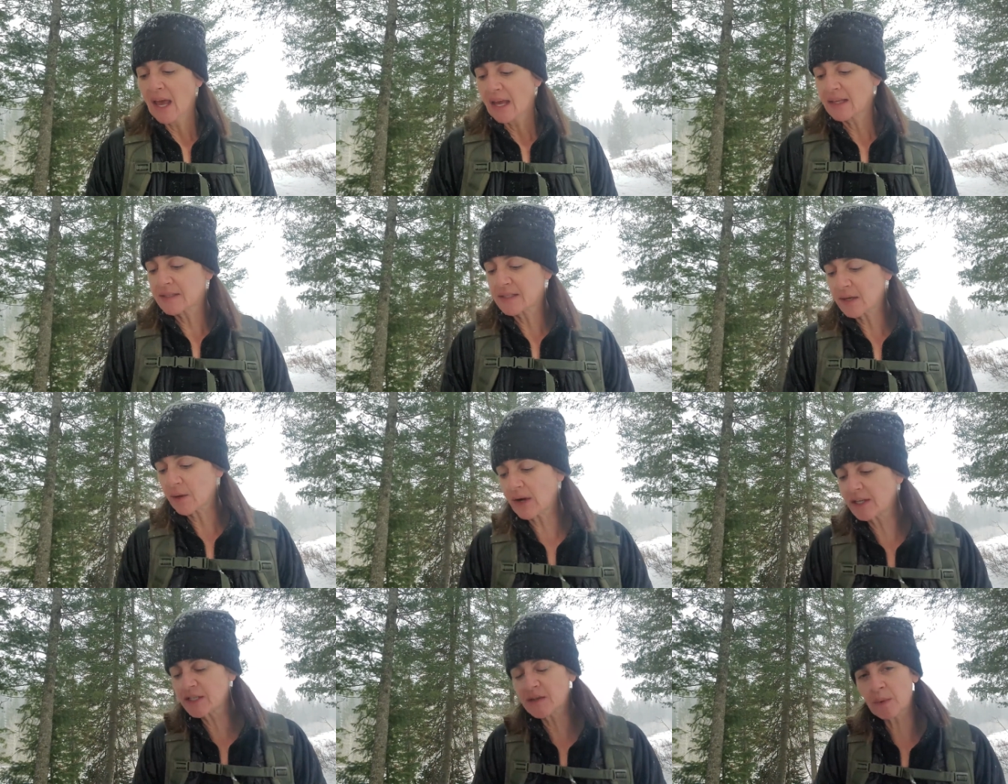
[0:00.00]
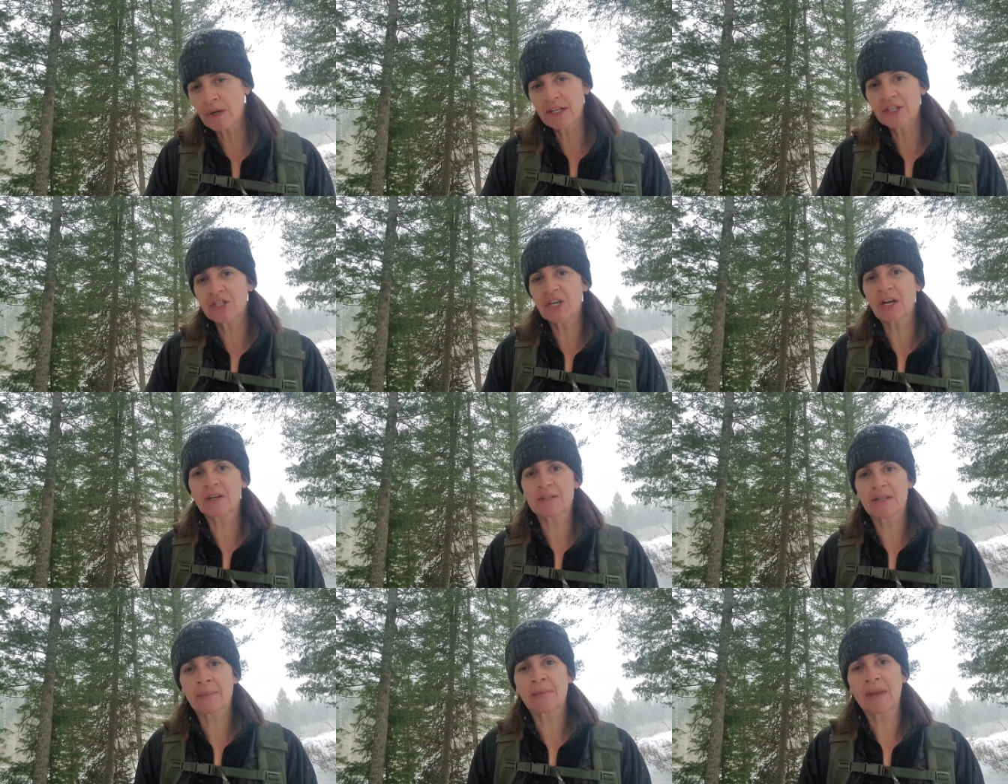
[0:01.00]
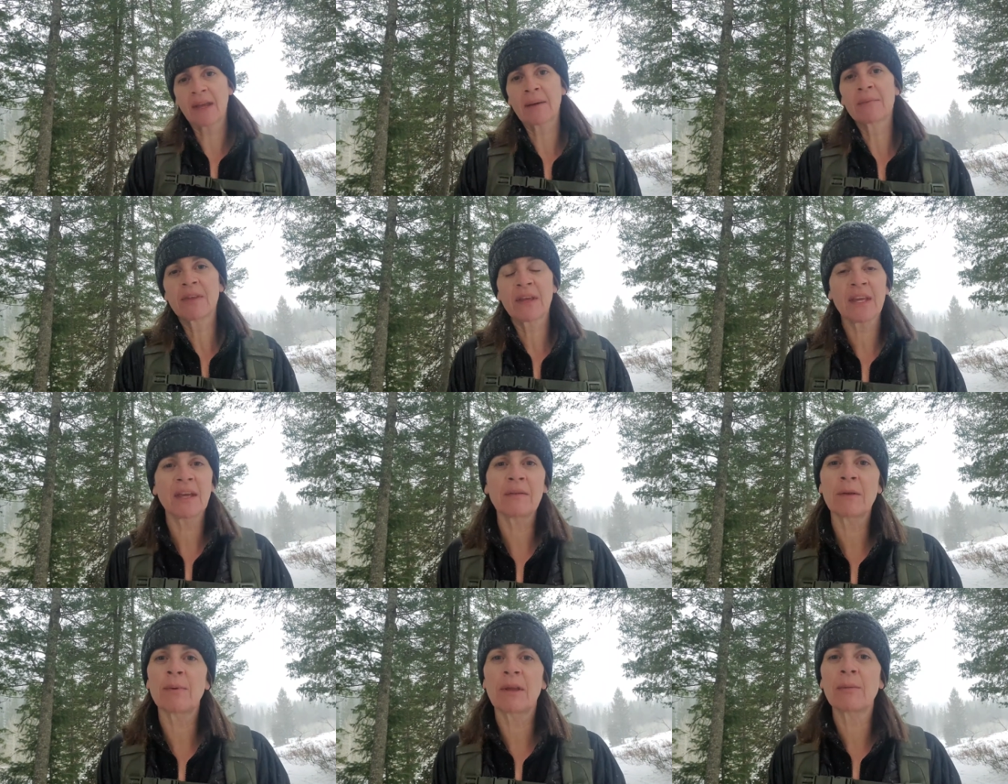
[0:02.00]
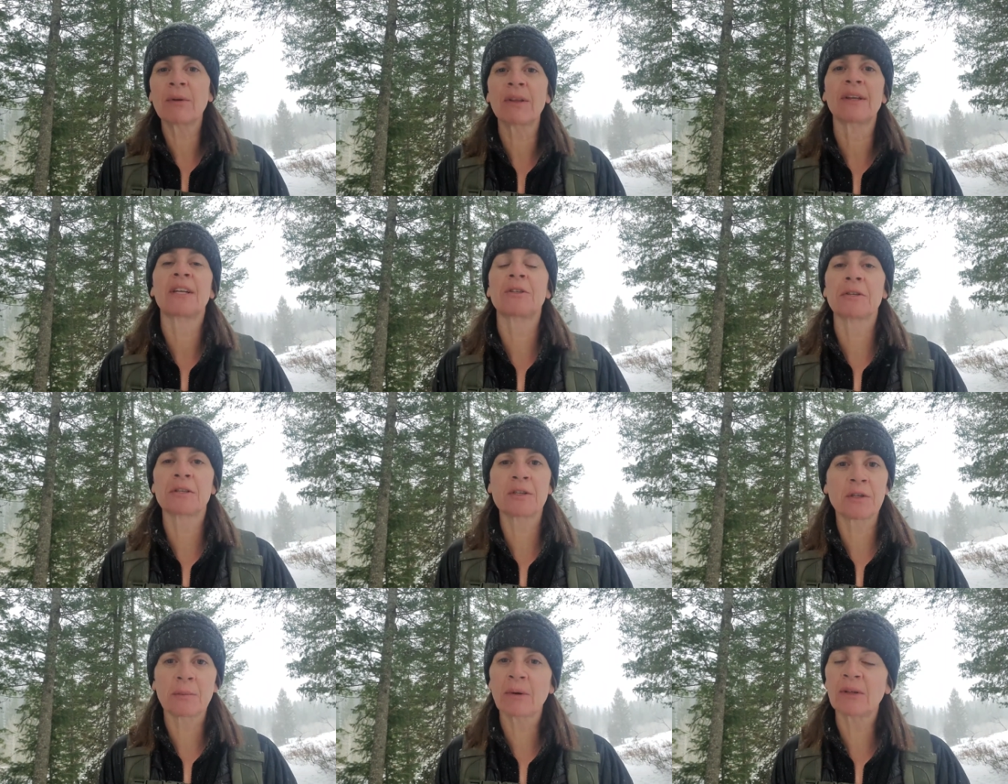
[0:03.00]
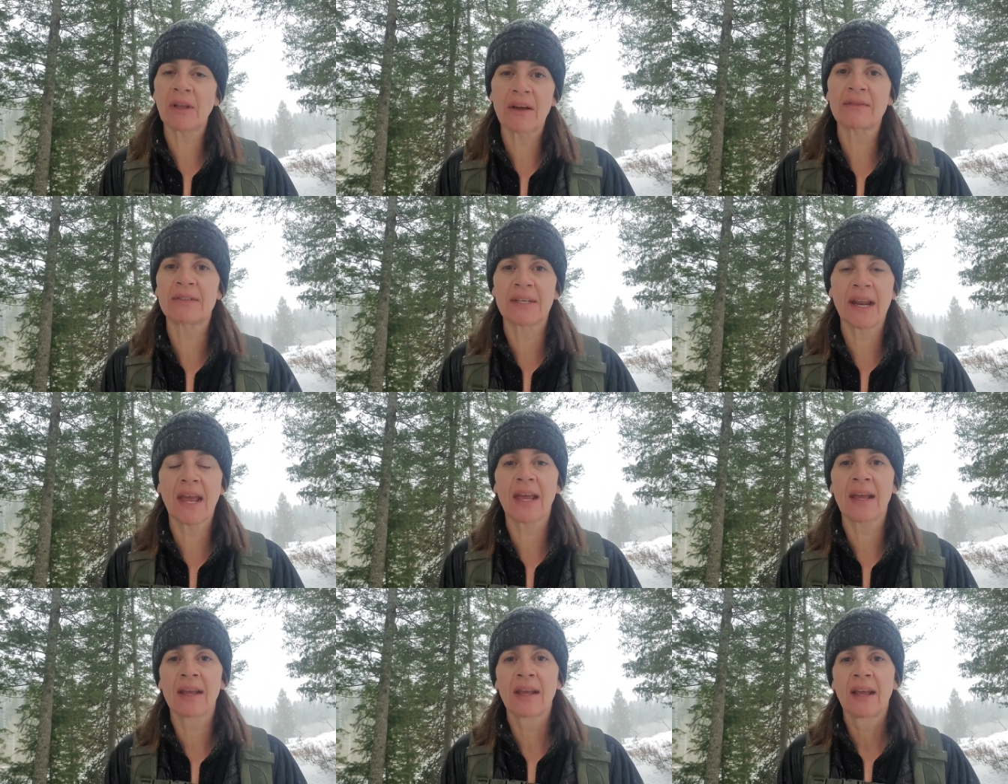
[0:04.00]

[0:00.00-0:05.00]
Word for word: And so I just want to share something. I'm thinking of the people that I just super love today.